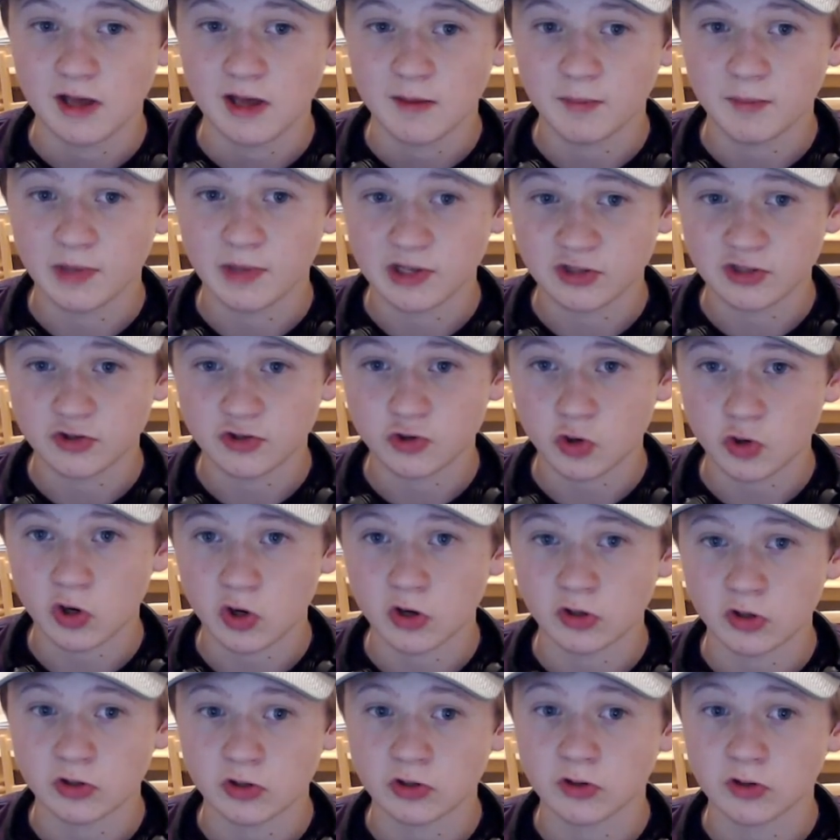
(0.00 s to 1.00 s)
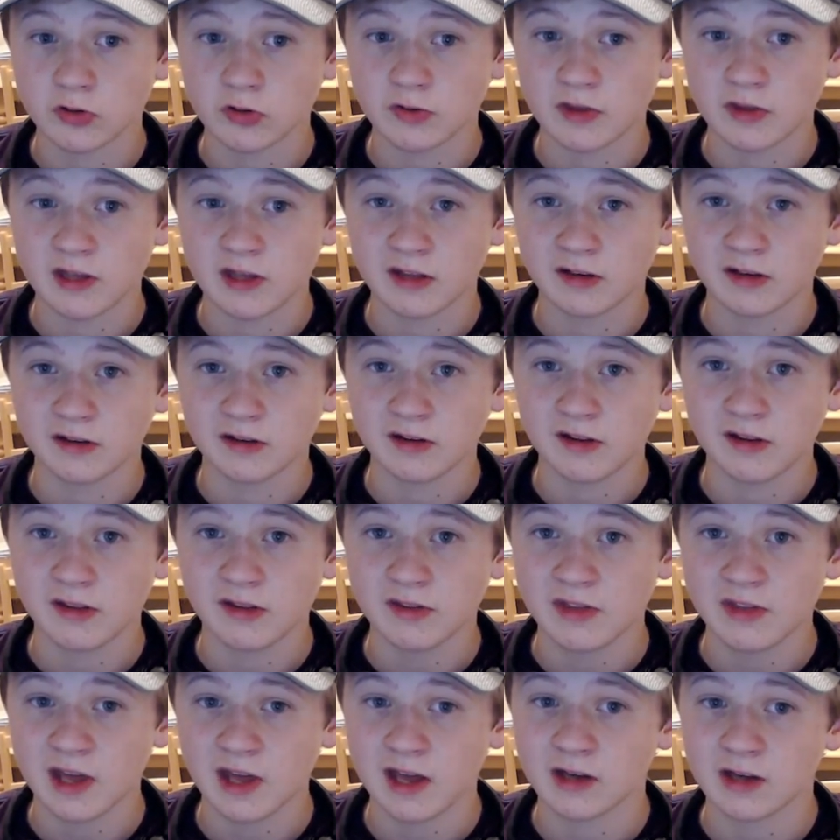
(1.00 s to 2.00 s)
be stronger than
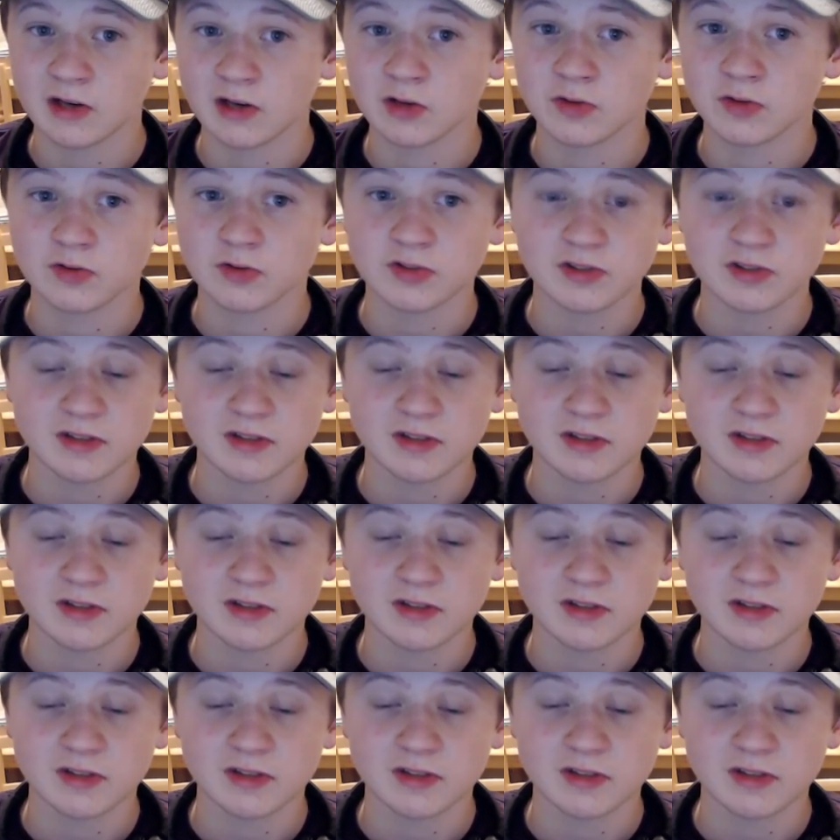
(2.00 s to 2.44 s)
Thanos.